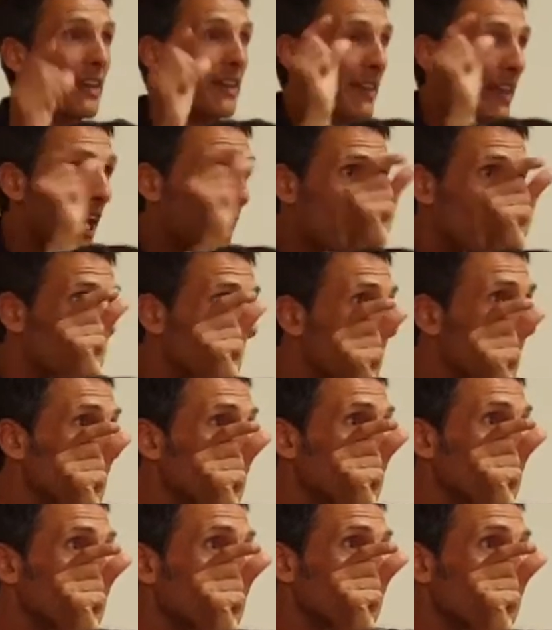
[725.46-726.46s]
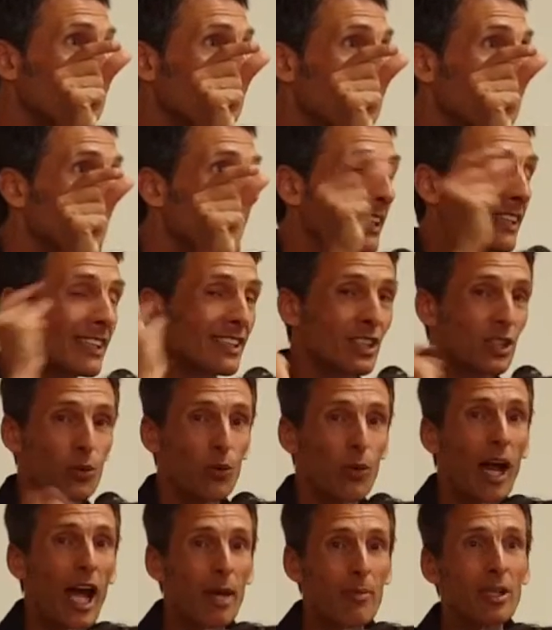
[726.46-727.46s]
Naming it,
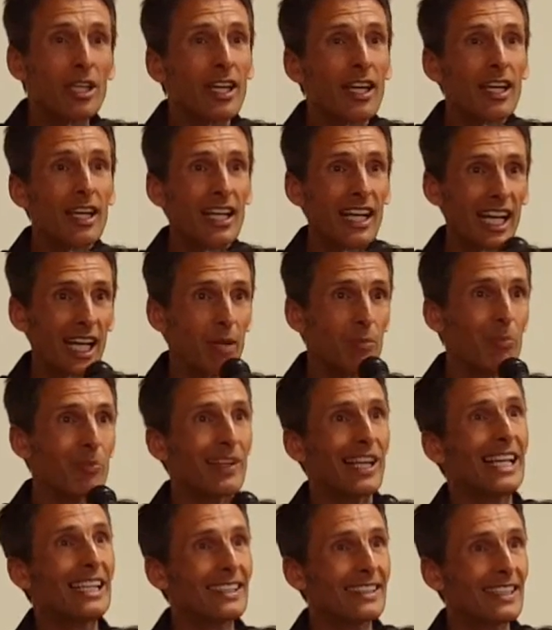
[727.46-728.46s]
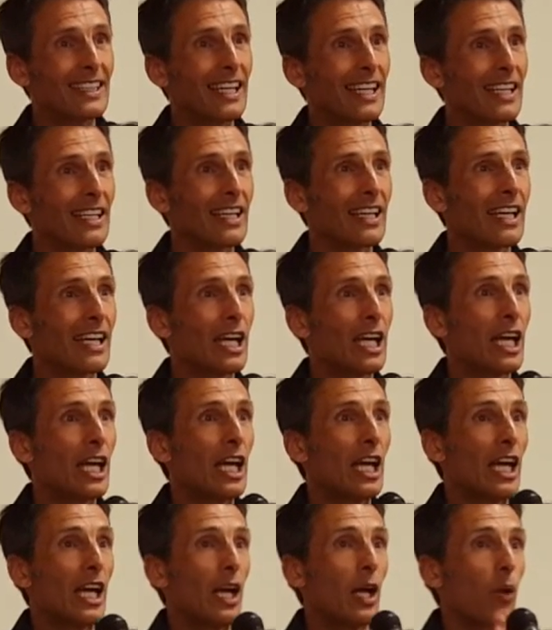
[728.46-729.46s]
describing it, and placing it
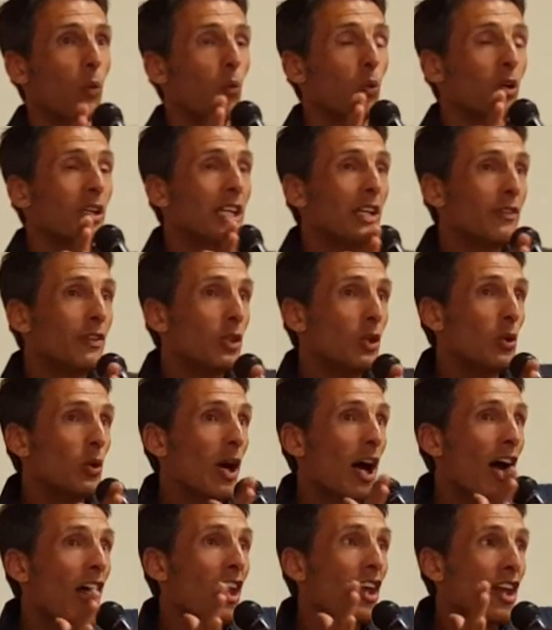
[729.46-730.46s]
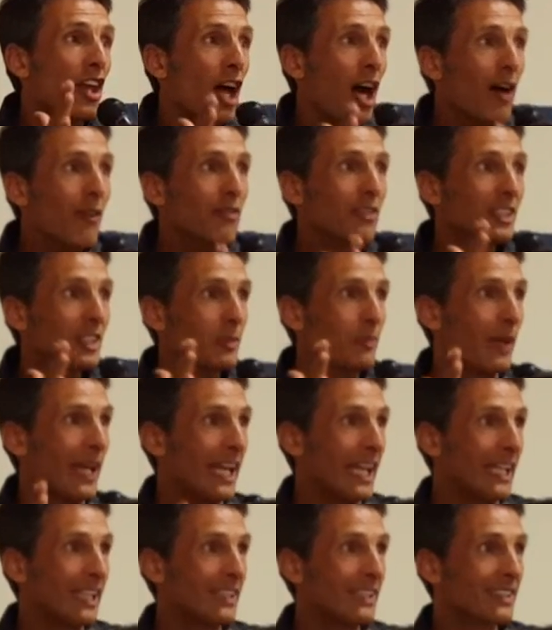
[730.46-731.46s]
will give you enough
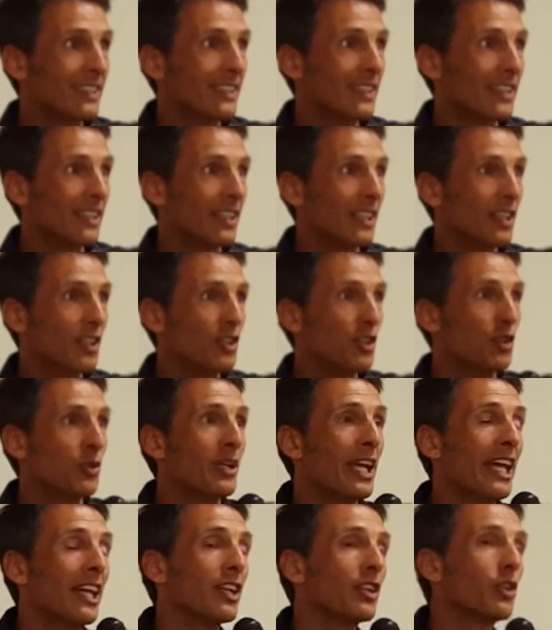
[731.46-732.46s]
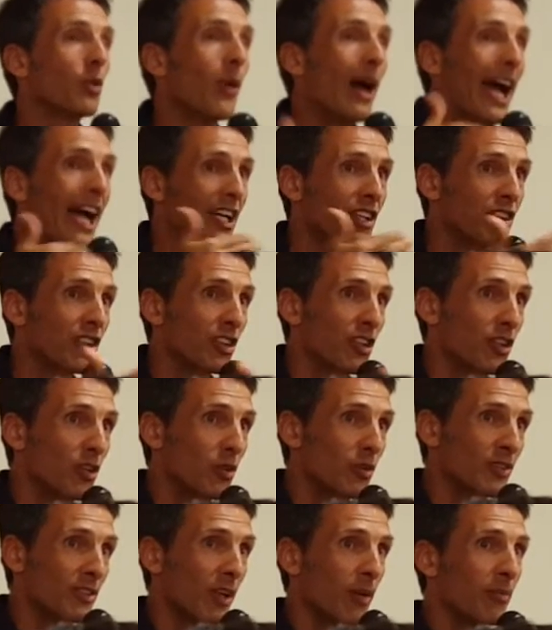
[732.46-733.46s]
space to get into action to
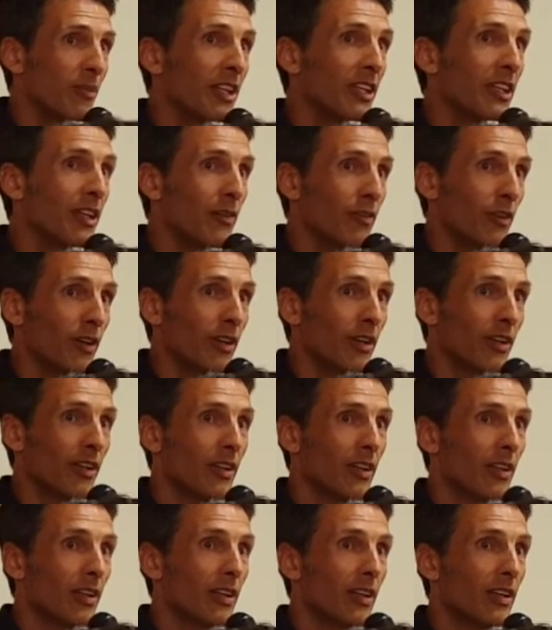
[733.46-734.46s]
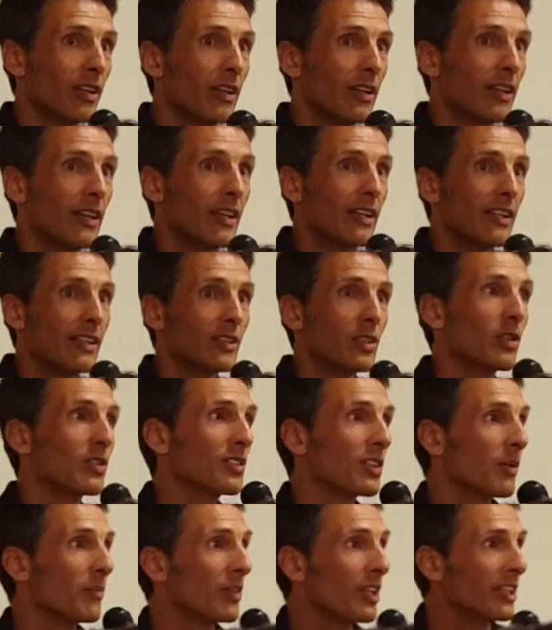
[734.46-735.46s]
do something different. So
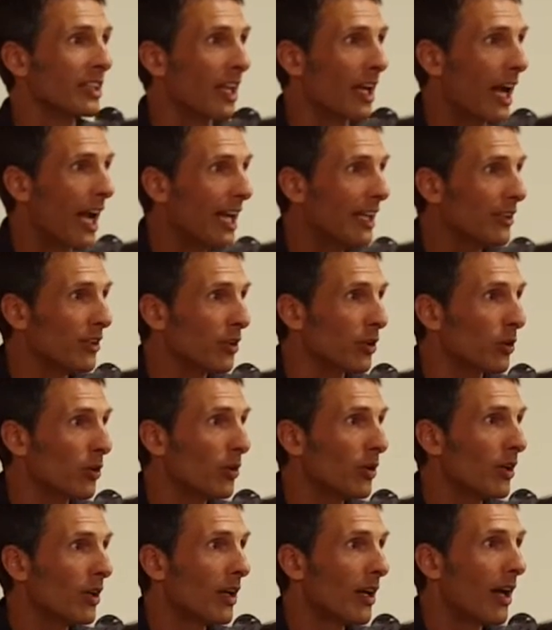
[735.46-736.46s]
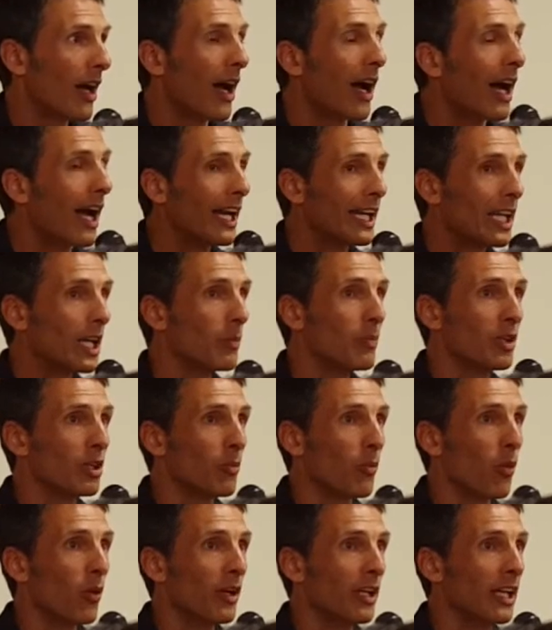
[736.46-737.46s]
something that I do, I get up in the
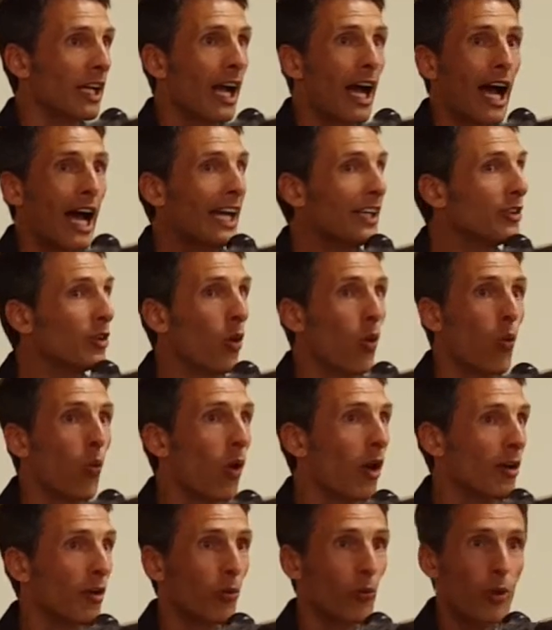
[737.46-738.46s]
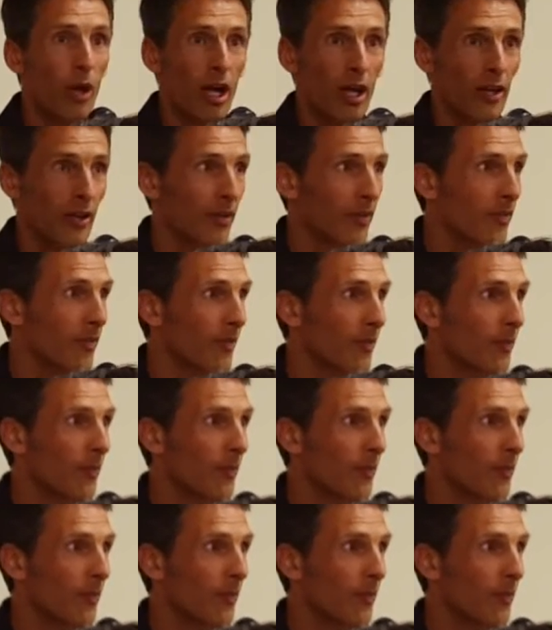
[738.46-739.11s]
morning, I don't want to run.